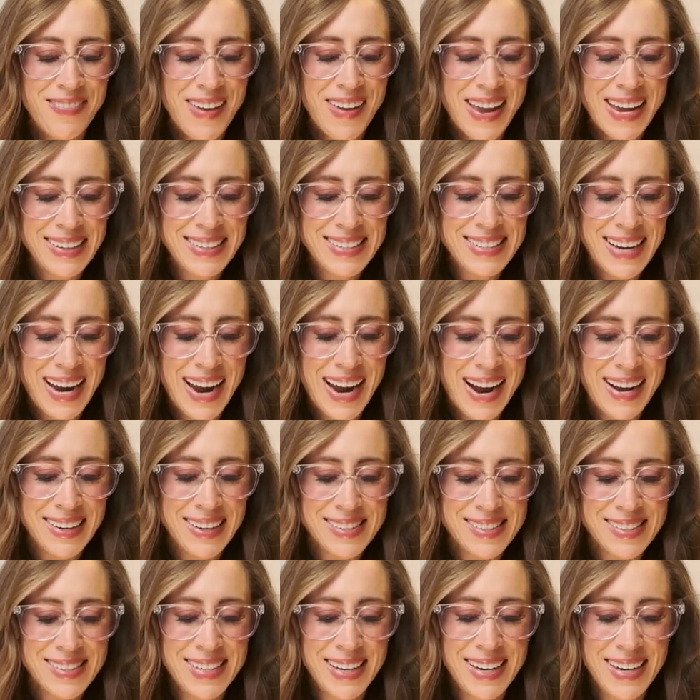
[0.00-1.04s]

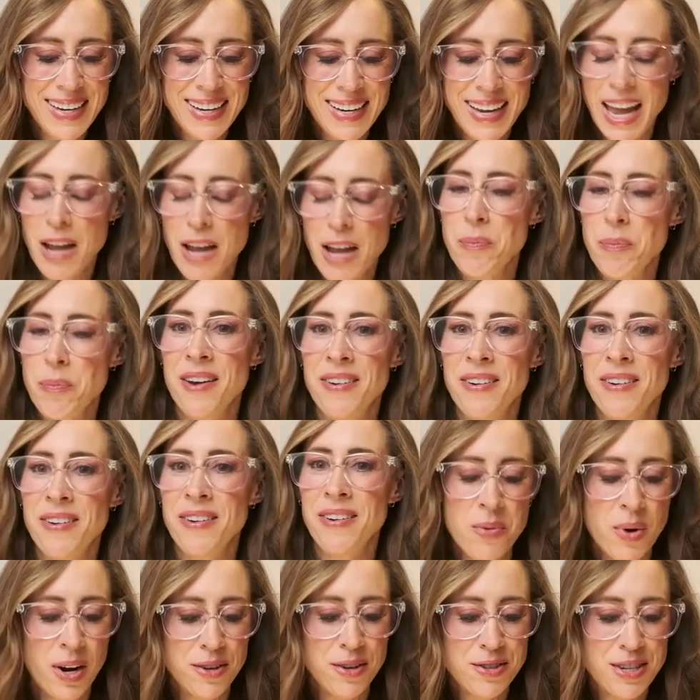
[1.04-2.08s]
Fantastic. Hey,
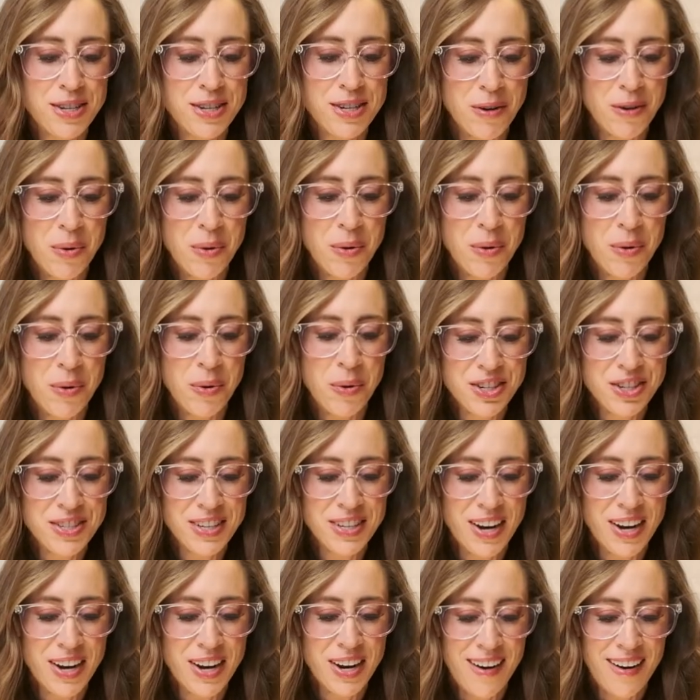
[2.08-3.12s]
Brenda, watching from
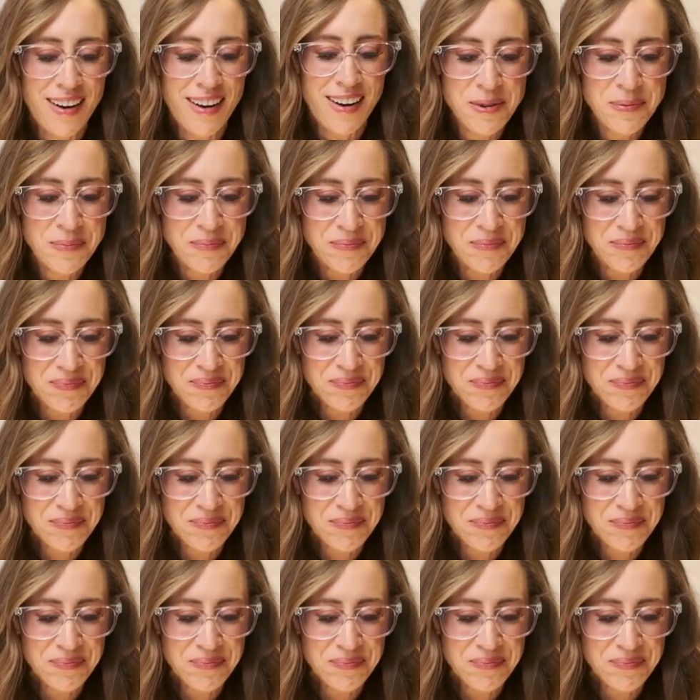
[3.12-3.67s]
Wichita.